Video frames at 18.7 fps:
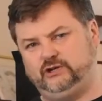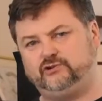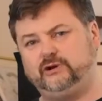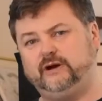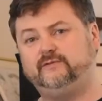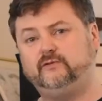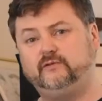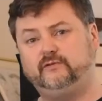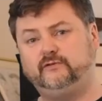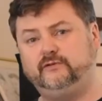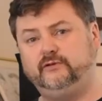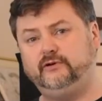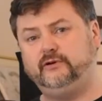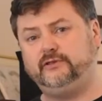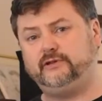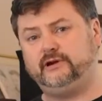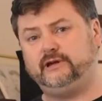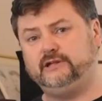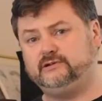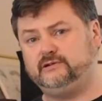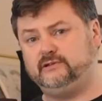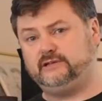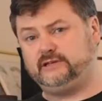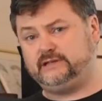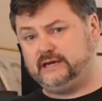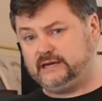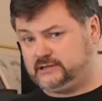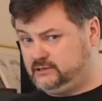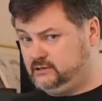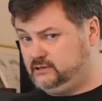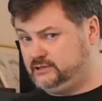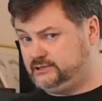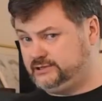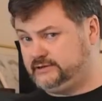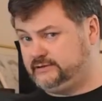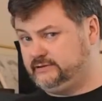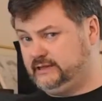travel further into the
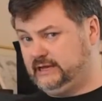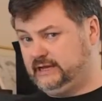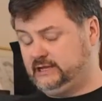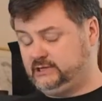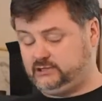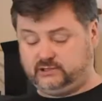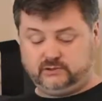technological age